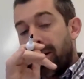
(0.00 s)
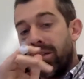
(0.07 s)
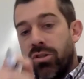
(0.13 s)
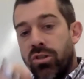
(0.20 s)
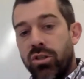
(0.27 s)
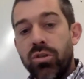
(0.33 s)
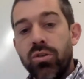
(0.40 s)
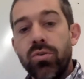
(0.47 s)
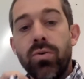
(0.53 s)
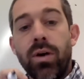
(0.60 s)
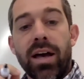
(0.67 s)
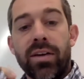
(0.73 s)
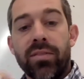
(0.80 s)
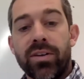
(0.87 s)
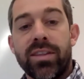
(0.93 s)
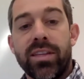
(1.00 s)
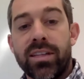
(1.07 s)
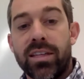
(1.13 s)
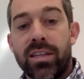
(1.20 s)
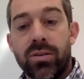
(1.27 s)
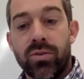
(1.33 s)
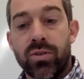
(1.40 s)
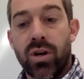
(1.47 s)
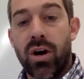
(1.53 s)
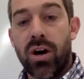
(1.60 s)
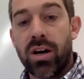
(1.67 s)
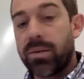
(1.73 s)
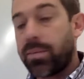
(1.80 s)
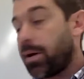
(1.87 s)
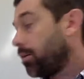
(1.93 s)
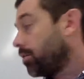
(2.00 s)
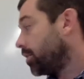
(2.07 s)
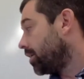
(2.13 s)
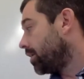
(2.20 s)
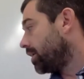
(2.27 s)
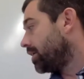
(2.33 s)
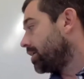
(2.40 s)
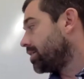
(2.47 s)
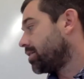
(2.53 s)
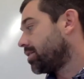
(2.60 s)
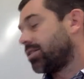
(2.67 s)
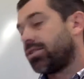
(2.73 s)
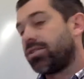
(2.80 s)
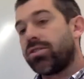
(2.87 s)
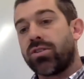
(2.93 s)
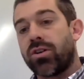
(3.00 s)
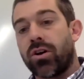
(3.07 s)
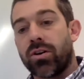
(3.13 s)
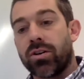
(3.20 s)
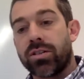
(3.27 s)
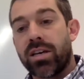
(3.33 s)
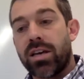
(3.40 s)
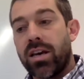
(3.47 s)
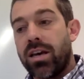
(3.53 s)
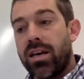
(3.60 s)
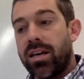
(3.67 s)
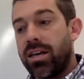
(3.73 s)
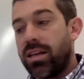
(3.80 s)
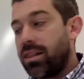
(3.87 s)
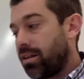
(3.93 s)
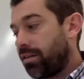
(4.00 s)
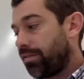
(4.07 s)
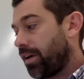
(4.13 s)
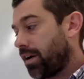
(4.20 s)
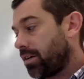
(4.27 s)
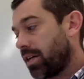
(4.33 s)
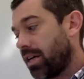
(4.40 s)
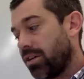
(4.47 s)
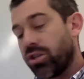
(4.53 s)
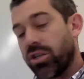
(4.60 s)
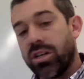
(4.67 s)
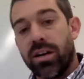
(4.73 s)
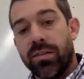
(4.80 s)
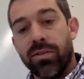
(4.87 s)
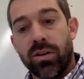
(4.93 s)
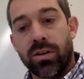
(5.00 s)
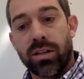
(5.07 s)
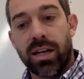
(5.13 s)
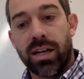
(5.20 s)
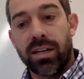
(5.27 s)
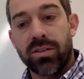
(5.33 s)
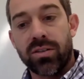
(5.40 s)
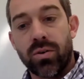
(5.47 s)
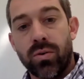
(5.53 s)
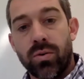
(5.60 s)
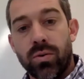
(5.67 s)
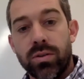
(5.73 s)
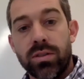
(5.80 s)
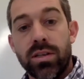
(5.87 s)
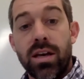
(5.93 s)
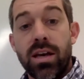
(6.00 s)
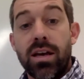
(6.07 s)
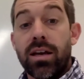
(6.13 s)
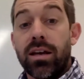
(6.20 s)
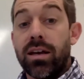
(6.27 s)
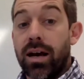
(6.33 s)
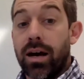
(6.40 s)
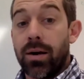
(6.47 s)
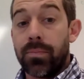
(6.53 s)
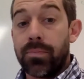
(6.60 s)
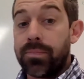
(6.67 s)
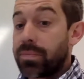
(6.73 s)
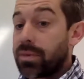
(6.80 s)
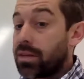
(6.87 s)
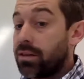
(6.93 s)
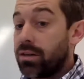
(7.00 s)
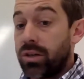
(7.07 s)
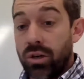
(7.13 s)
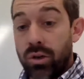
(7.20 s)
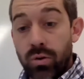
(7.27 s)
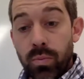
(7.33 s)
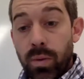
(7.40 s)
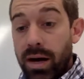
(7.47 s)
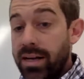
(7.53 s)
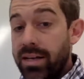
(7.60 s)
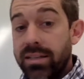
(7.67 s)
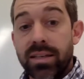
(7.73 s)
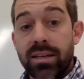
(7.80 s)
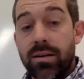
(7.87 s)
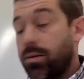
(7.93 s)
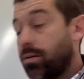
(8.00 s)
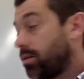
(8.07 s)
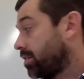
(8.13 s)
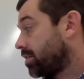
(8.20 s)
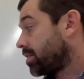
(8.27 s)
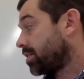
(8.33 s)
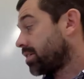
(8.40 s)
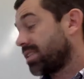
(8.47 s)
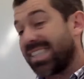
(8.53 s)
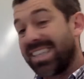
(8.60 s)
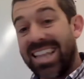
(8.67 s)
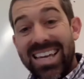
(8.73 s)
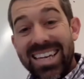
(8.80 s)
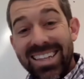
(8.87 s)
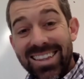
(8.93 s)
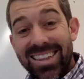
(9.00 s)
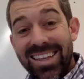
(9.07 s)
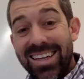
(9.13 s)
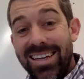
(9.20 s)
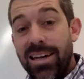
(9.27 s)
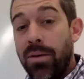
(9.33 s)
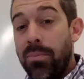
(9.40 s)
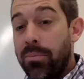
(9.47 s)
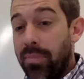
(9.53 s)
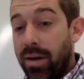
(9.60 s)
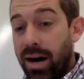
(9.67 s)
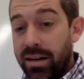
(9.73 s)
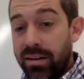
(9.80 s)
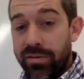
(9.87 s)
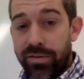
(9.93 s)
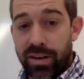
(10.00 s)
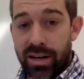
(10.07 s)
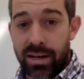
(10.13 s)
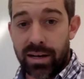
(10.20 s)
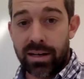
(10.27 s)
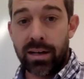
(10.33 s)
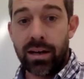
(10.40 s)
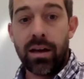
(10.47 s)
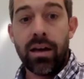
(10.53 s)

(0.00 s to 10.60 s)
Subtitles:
do, everything that you talk about needs to start in the foundation of your client's goals. Now, you might slightly modify